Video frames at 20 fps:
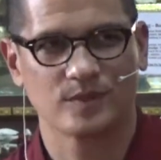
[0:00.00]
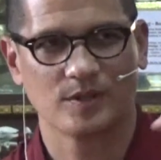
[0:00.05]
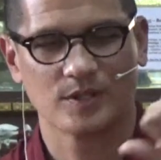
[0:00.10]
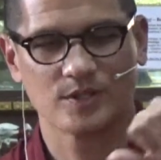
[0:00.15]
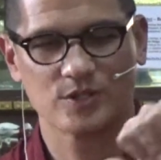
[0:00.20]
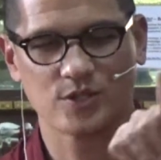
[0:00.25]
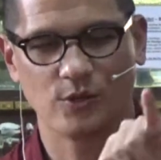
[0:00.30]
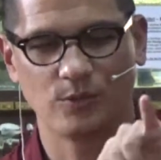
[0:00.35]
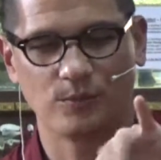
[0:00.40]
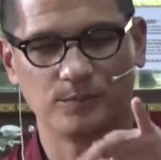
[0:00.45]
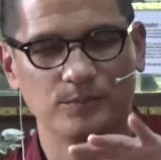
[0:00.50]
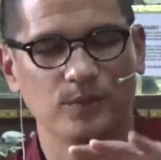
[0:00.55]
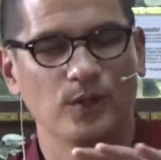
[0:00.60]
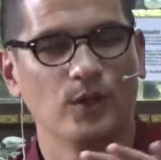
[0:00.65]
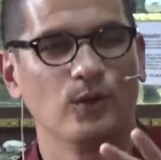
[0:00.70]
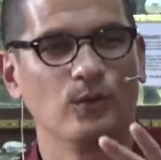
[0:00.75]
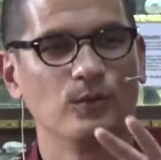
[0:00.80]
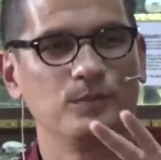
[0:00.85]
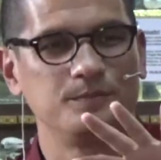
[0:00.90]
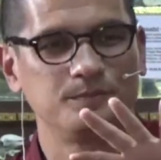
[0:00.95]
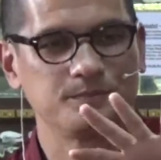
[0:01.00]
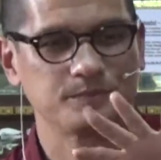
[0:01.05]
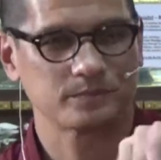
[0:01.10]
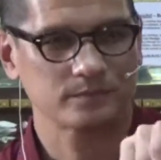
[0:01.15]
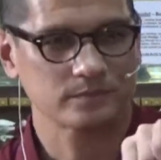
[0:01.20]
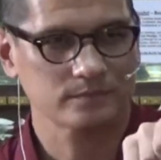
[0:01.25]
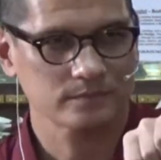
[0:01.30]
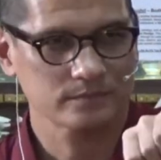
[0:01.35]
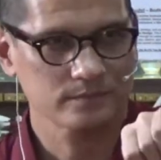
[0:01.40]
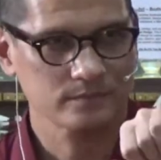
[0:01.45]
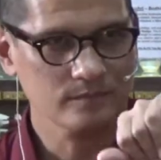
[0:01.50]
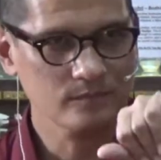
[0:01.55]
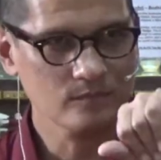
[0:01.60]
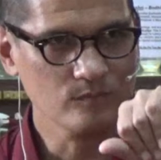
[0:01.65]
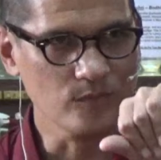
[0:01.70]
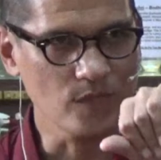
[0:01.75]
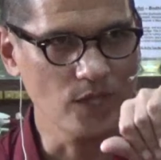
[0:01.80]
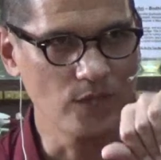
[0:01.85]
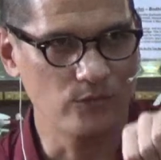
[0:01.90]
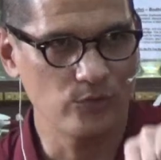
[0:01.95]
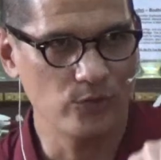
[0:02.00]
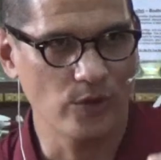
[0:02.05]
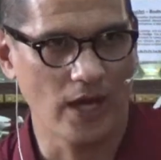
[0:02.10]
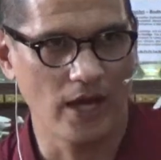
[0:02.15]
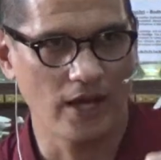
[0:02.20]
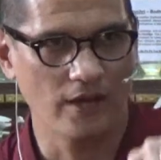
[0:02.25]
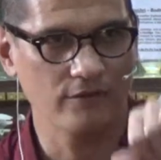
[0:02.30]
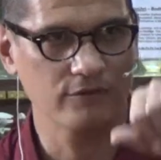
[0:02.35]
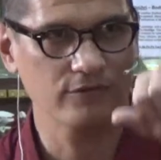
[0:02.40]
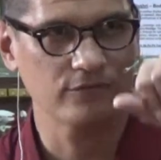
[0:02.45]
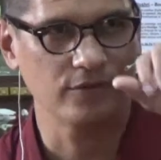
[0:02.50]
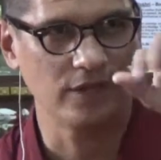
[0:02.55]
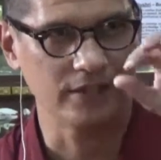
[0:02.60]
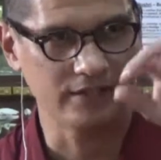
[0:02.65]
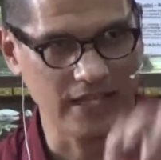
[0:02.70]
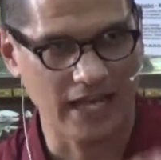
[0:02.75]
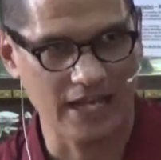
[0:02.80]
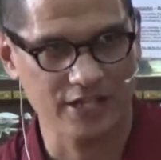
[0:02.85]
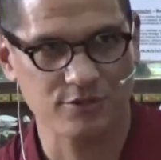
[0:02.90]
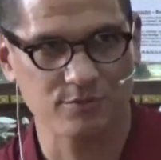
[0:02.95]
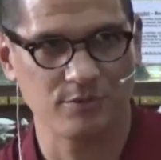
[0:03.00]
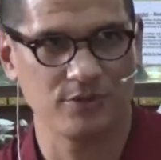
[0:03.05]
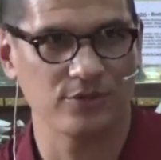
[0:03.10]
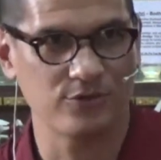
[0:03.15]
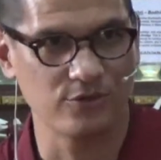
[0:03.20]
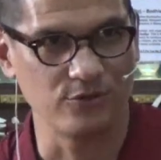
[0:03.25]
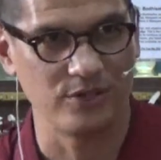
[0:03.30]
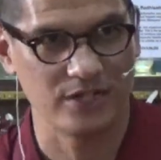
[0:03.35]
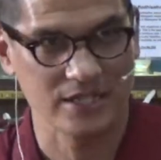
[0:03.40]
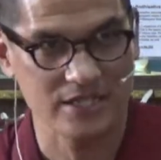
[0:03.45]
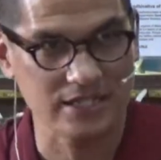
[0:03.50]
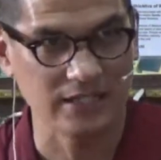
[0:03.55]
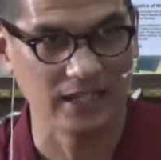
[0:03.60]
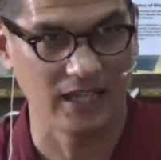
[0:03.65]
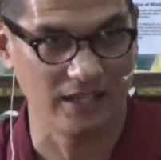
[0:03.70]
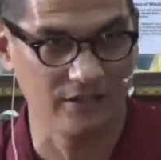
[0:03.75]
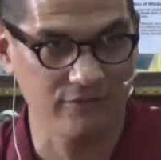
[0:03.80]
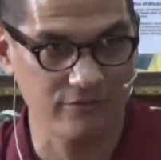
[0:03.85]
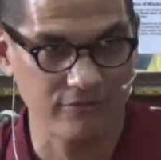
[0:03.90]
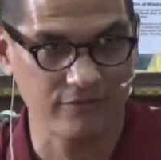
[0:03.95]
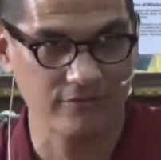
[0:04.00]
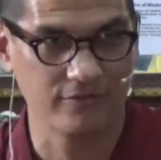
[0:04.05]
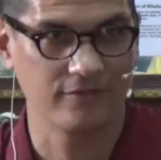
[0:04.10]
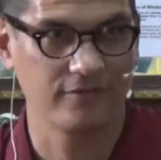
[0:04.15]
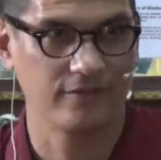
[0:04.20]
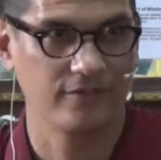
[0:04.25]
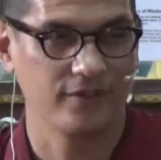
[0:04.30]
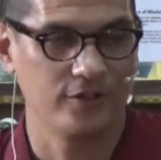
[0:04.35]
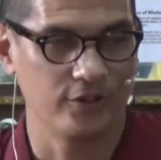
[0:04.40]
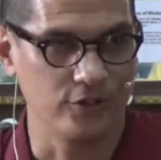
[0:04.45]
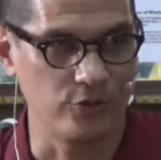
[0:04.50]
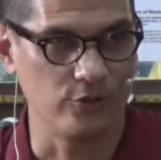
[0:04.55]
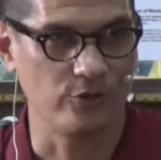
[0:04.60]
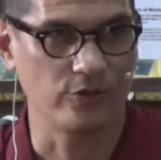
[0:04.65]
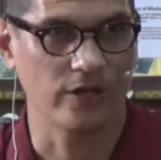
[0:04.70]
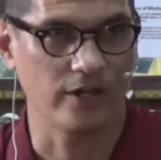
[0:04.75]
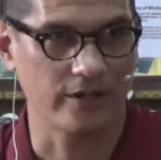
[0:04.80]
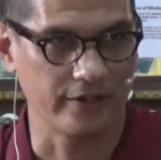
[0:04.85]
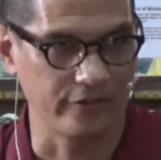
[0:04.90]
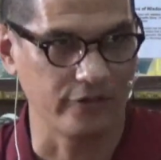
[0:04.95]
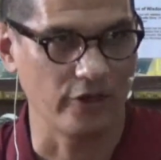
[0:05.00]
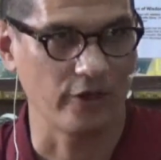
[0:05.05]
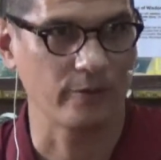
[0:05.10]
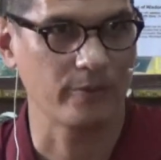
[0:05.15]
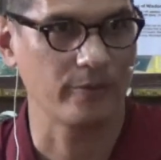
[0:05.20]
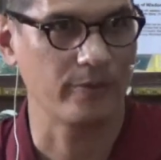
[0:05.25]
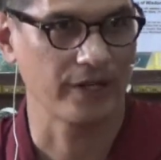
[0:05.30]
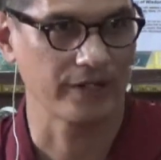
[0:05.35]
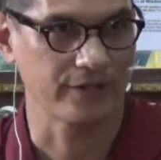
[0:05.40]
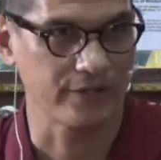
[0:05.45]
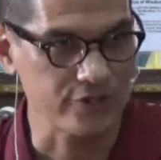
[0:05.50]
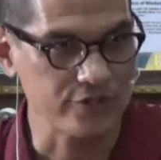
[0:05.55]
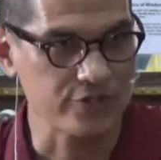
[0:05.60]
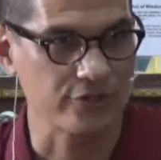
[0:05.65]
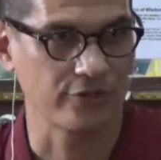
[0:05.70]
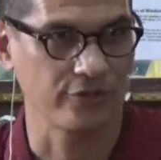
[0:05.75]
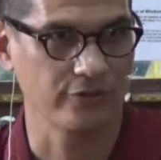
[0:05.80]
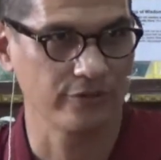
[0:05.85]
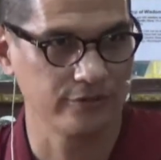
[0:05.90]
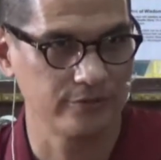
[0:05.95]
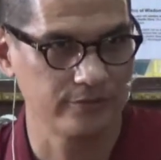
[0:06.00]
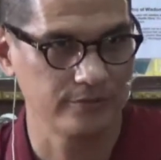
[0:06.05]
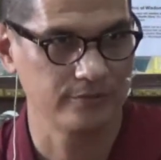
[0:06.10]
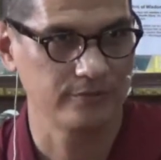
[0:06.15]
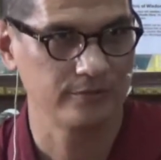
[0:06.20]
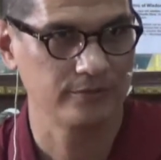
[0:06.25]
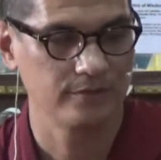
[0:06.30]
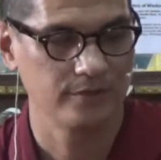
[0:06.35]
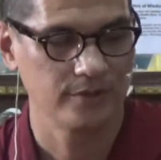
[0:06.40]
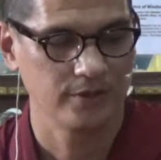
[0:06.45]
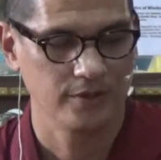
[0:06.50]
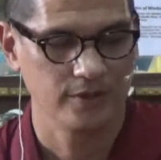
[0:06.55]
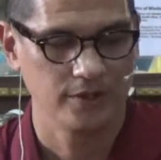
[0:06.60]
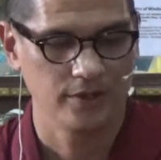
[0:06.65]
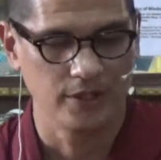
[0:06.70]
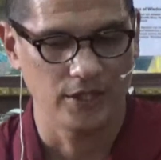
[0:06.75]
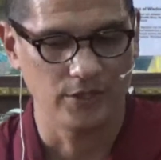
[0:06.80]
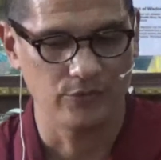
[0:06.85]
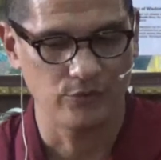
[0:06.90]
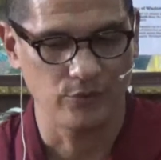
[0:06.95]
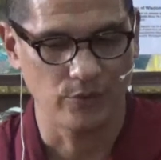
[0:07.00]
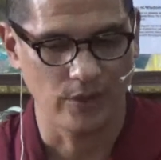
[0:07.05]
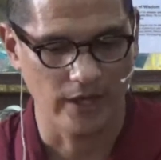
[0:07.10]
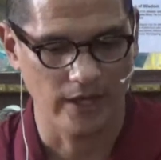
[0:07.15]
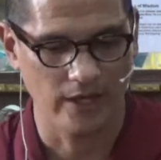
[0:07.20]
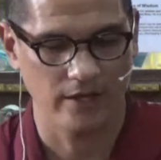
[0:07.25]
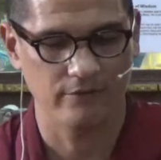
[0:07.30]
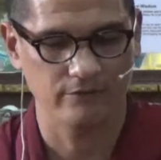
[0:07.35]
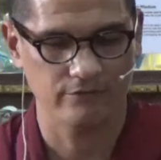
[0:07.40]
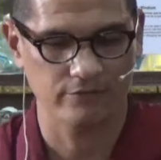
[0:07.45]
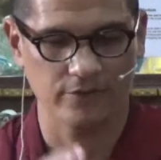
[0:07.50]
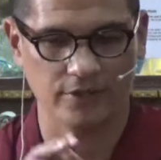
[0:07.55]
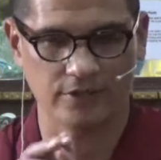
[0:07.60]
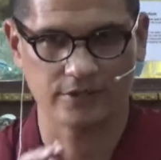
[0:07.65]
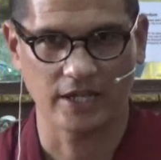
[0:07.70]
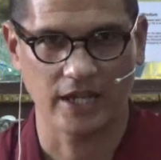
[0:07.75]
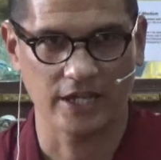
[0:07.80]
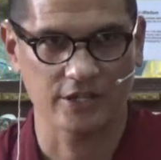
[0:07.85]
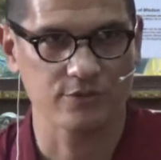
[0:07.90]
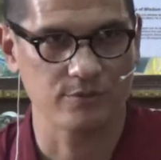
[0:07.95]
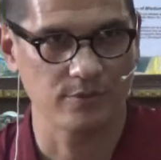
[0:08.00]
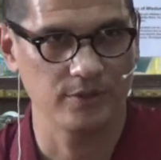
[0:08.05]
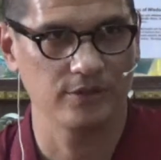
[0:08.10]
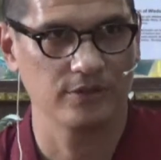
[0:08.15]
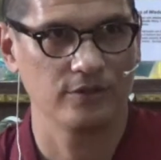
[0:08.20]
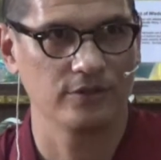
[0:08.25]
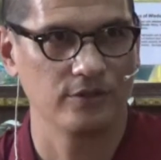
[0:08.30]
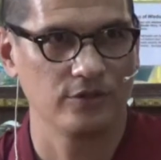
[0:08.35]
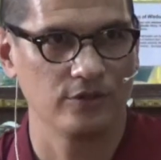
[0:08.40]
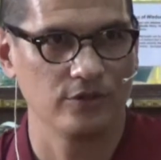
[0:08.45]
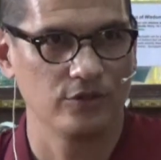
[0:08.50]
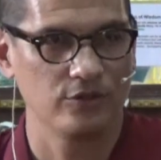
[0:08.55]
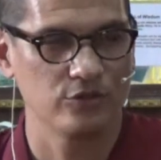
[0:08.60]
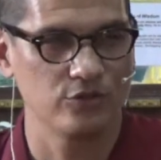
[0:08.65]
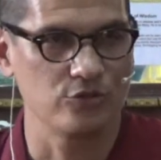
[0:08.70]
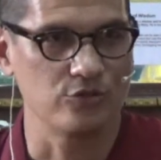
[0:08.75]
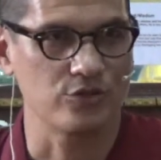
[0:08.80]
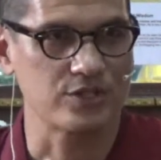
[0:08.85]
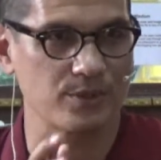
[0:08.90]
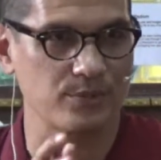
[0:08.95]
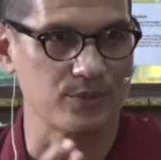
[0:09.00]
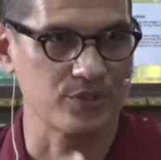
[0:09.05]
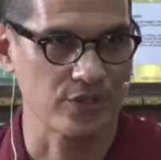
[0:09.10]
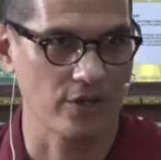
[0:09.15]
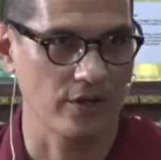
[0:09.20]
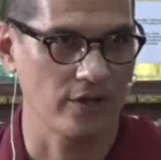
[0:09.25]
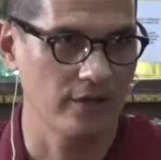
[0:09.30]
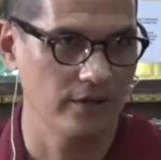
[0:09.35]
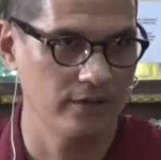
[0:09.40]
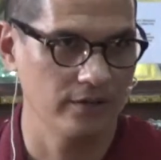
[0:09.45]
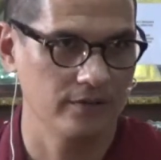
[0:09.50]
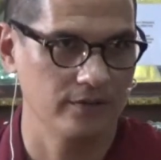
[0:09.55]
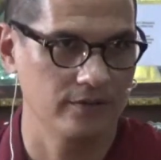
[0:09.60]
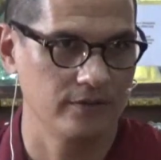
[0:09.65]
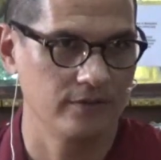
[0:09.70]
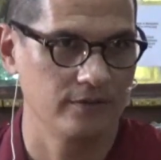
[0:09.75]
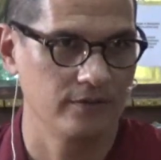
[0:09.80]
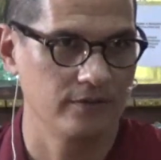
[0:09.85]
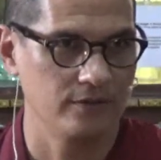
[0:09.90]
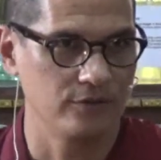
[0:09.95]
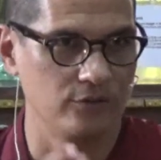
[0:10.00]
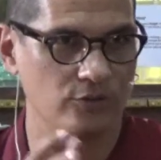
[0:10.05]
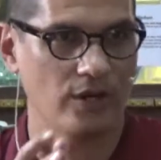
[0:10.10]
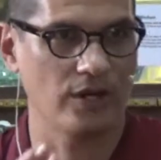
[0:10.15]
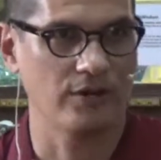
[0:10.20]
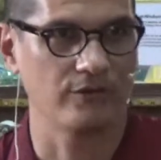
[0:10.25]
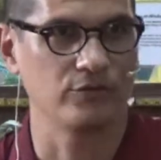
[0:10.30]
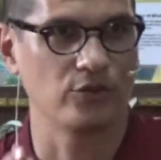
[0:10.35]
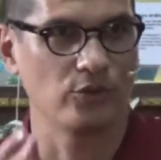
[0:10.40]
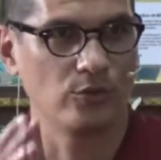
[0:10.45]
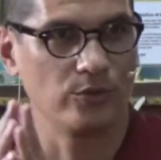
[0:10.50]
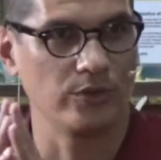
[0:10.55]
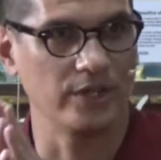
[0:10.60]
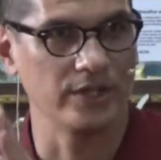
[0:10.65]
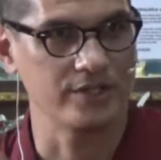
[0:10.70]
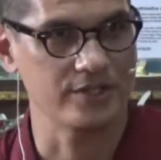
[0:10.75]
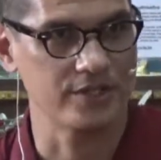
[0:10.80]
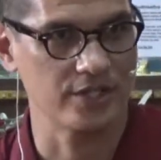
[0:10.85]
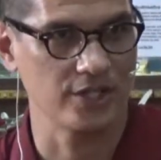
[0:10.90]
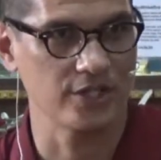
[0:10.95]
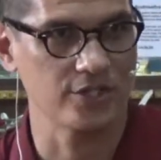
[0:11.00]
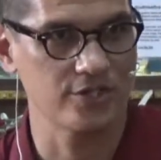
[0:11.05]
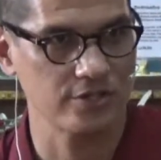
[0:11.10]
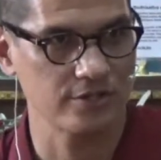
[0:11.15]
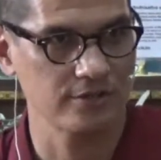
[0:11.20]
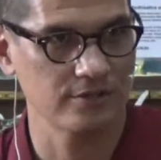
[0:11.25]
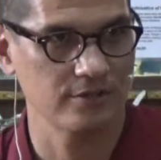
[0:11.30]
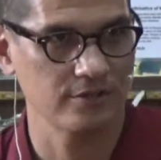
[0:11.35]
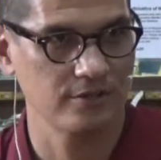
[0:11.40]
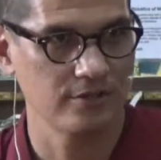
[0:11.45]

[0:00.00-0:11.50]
So, if you have attachment to this life, you are not a Dharma practitioner. If you have attachment to samsara, you have no renunciation.